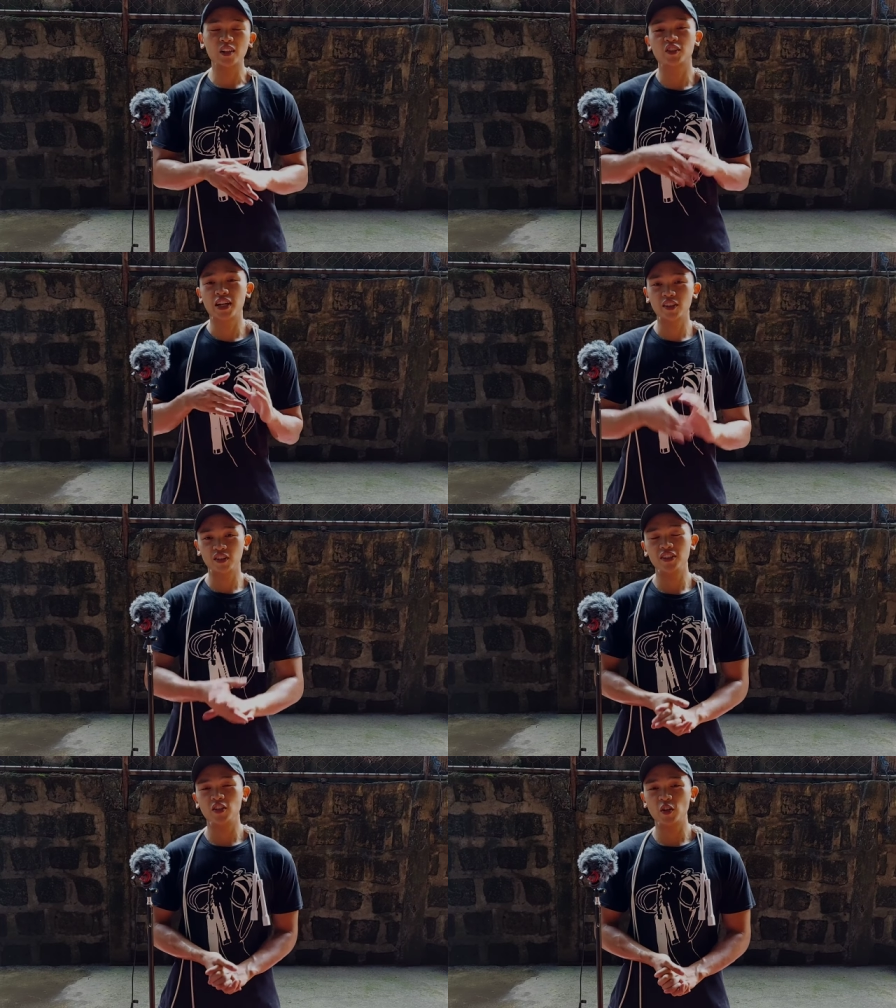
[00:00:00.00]
I'll try to
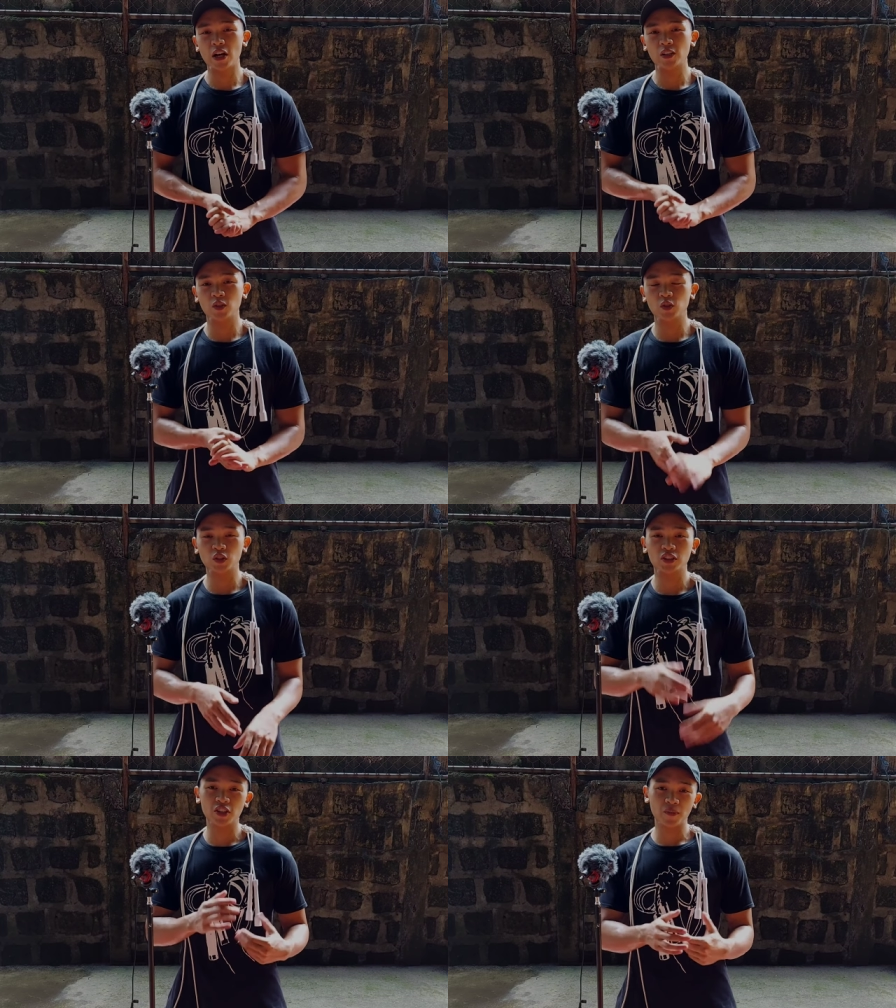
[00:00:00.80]
teach you how to
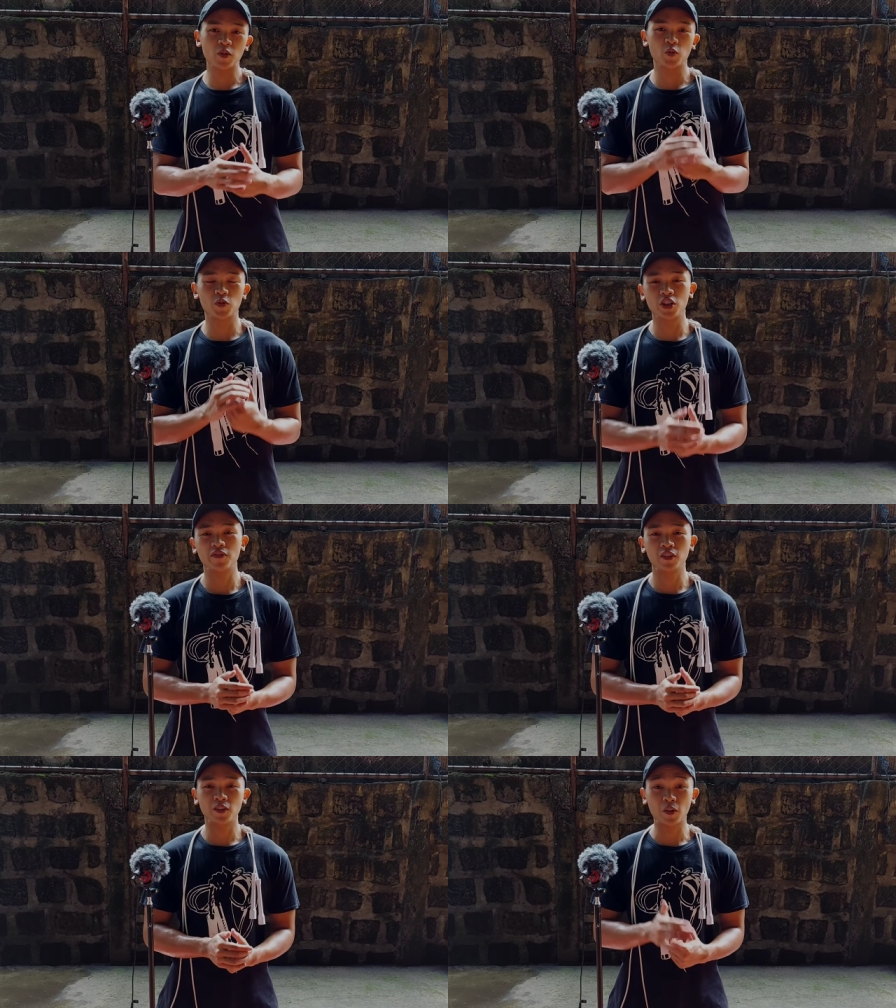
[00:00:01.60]
do the jump rope shuffle